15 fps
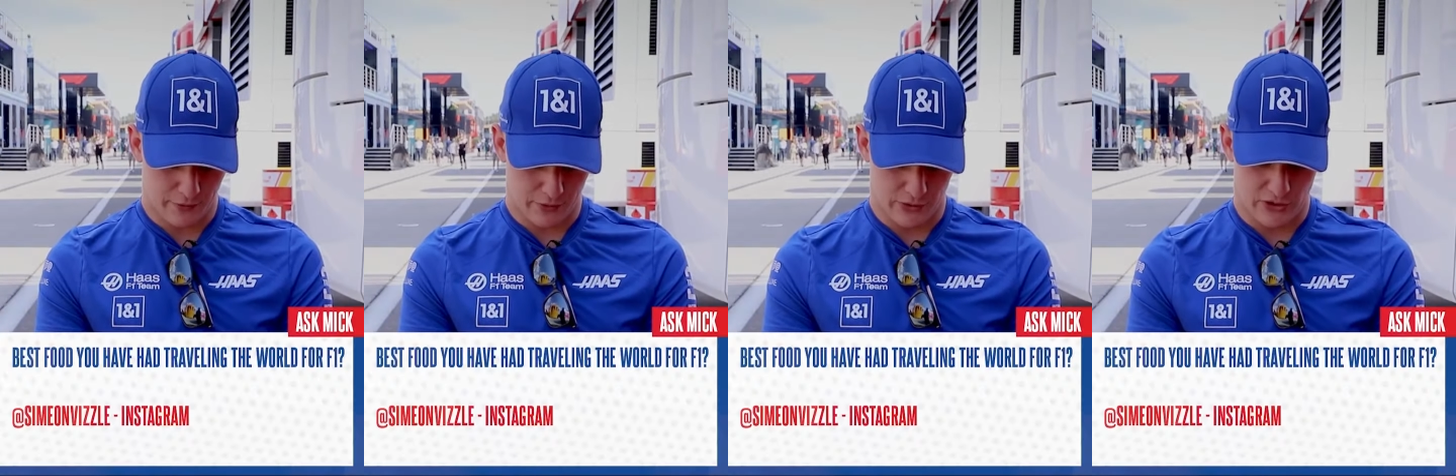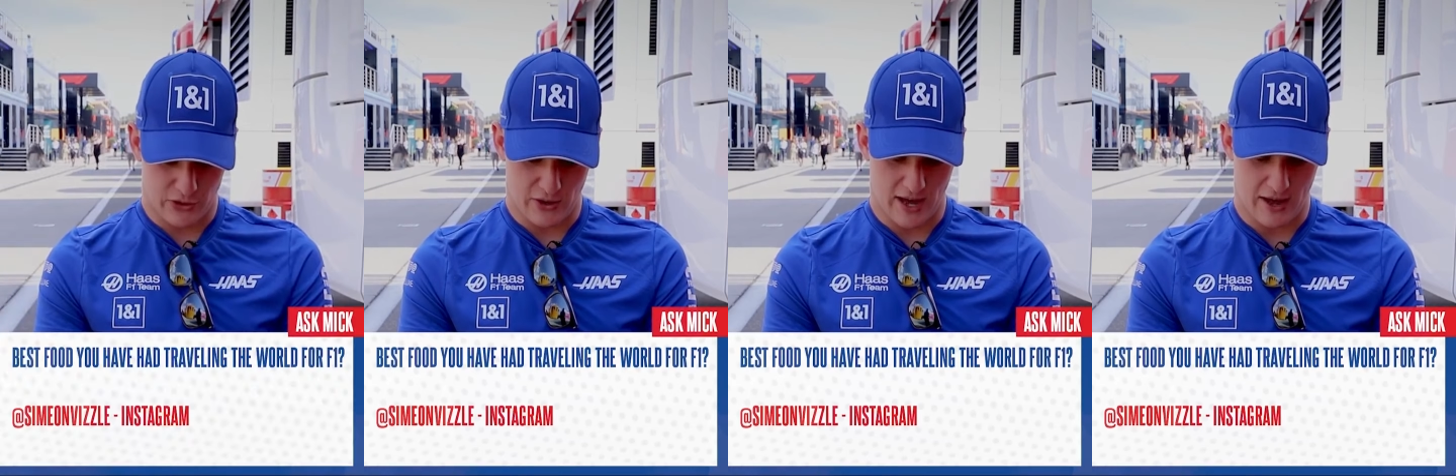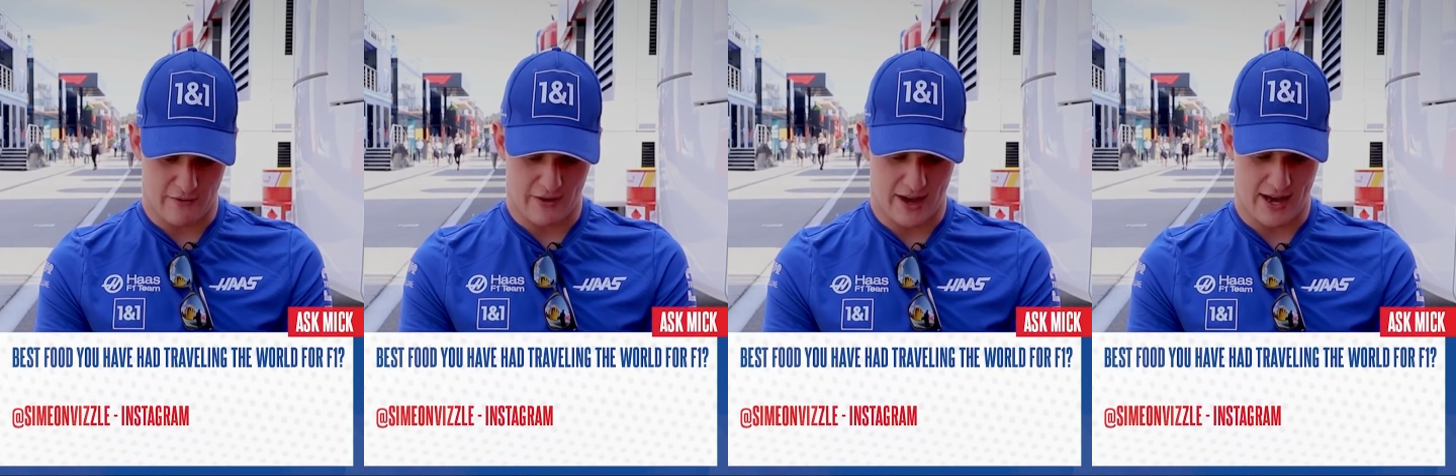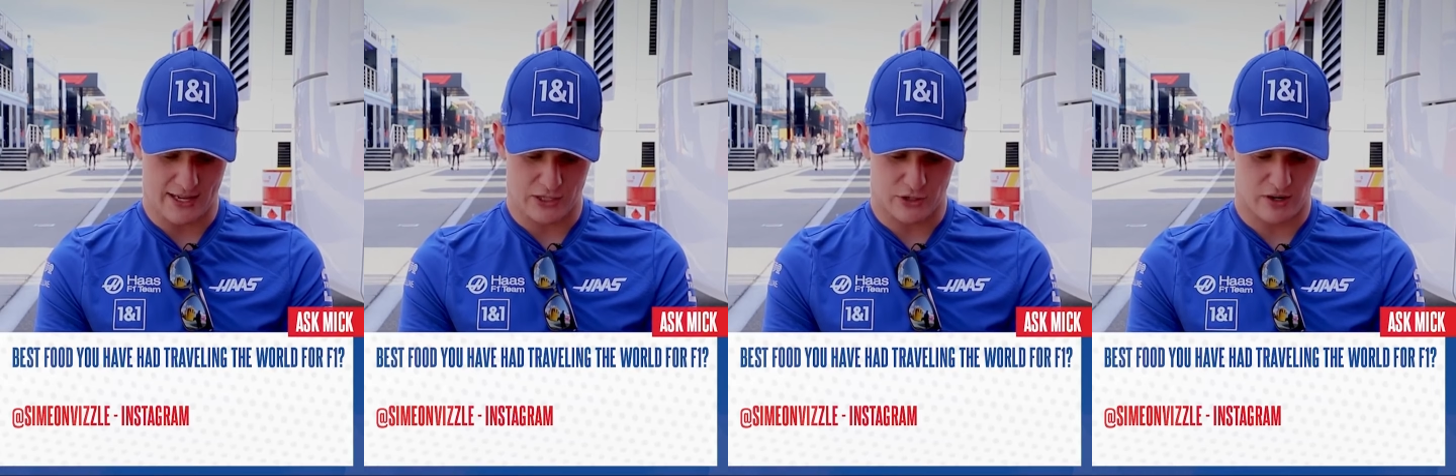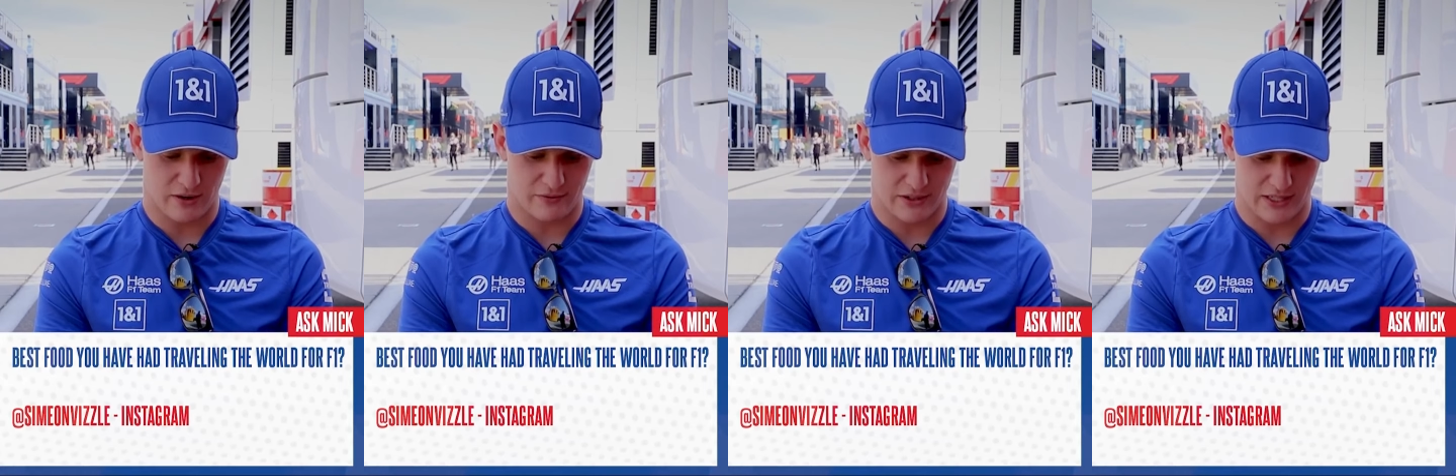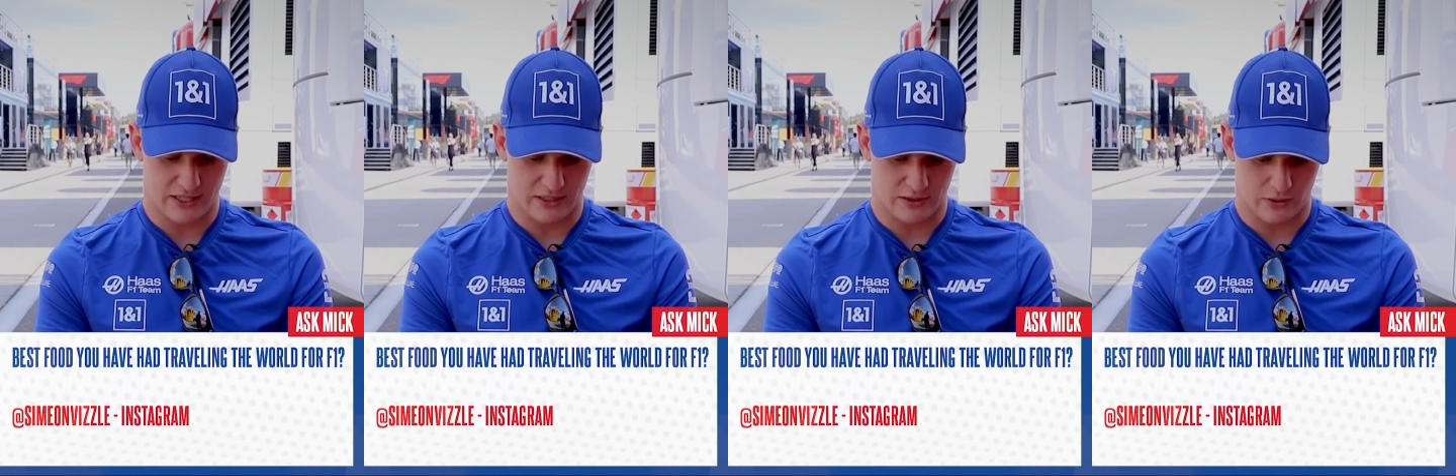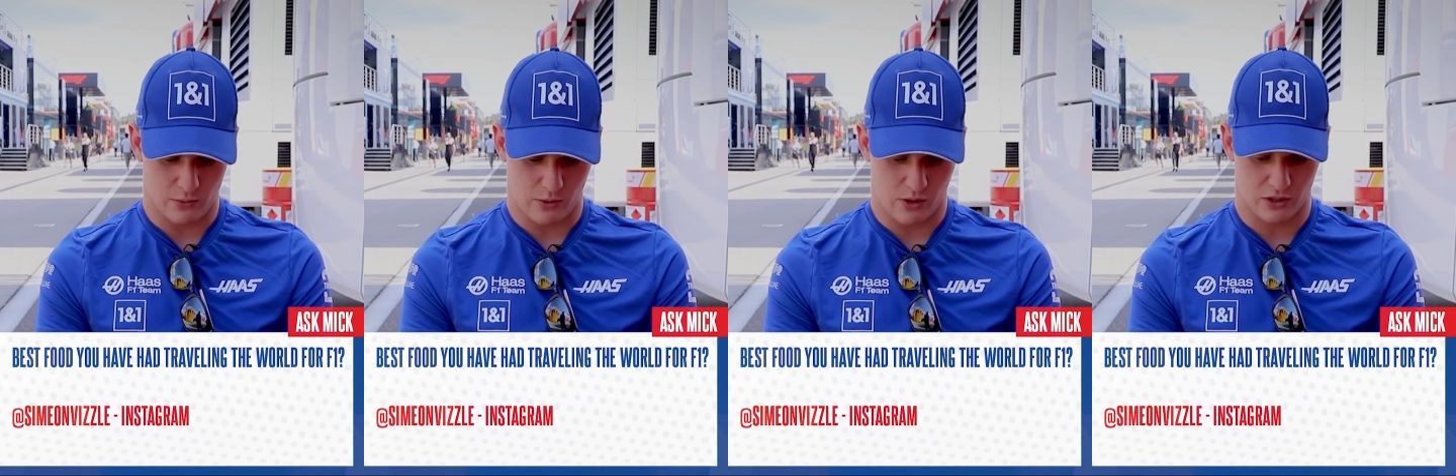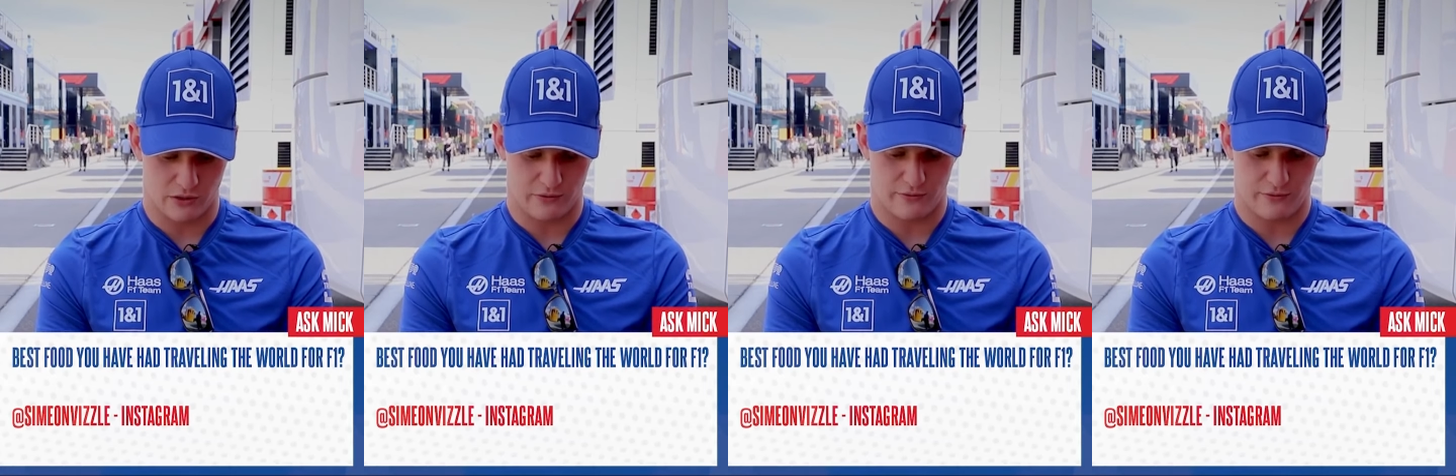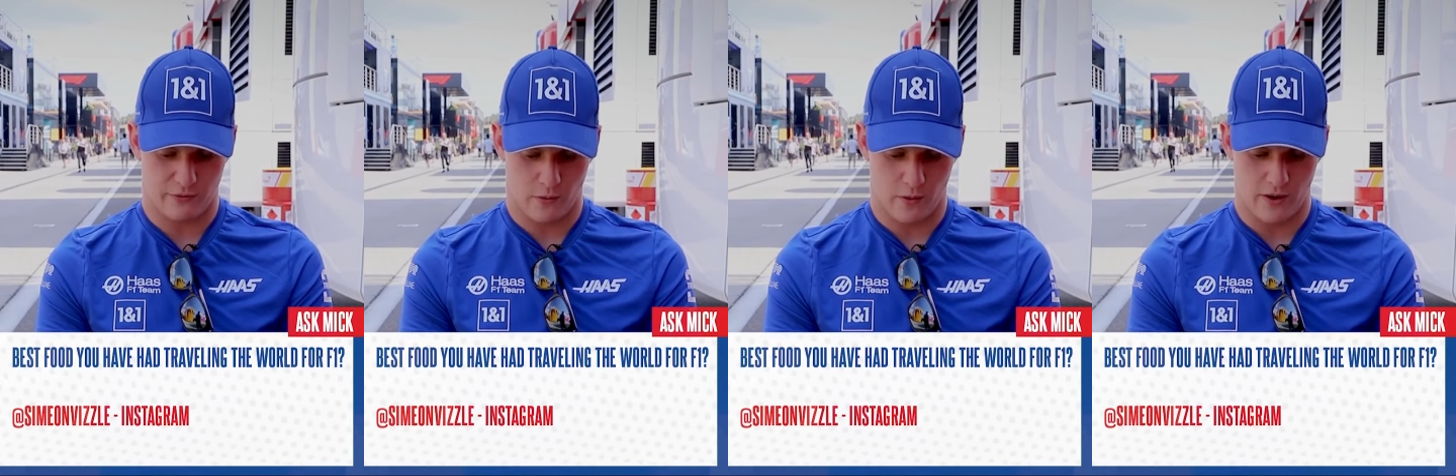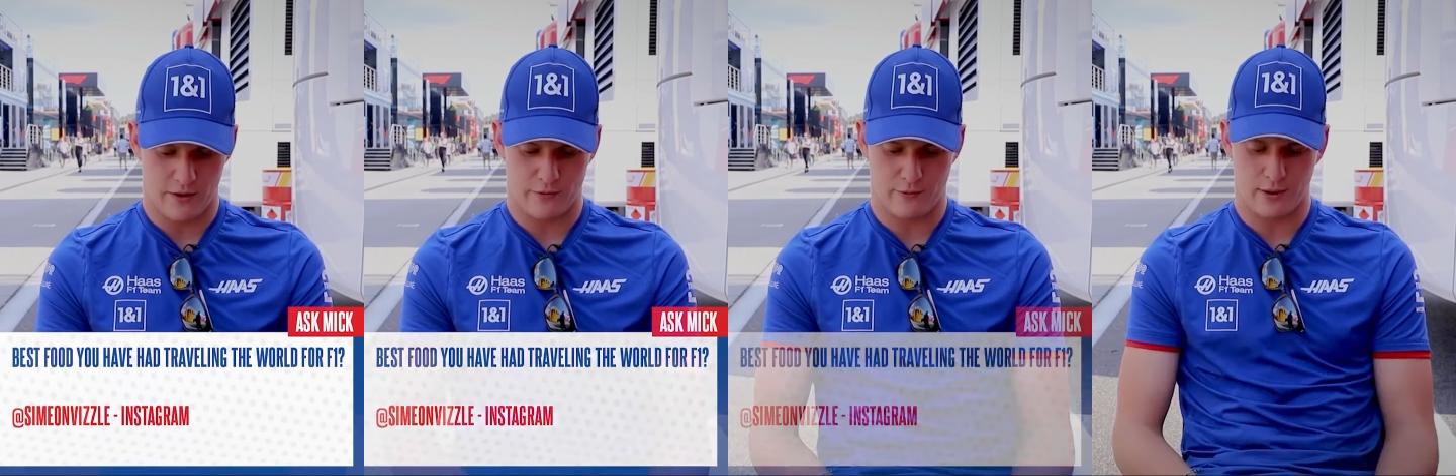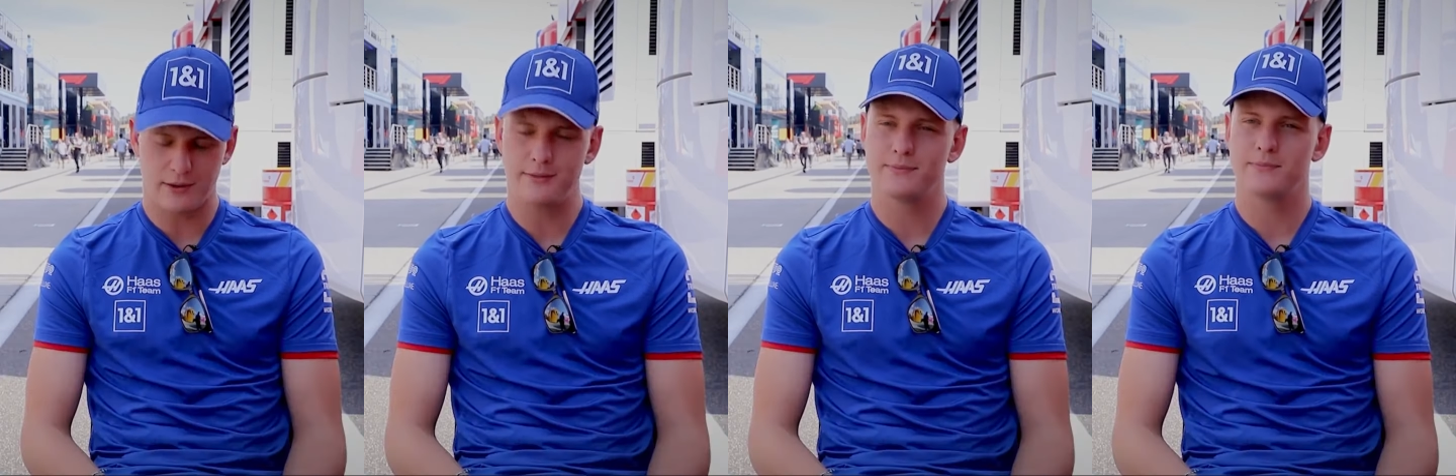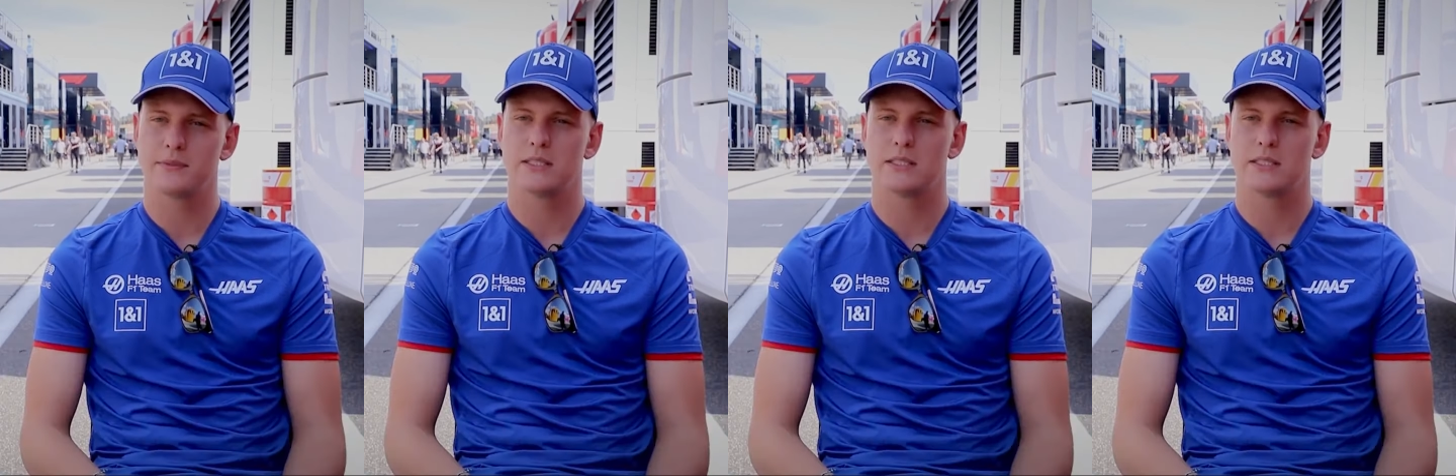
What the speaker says: food you have had traveling the world for F1?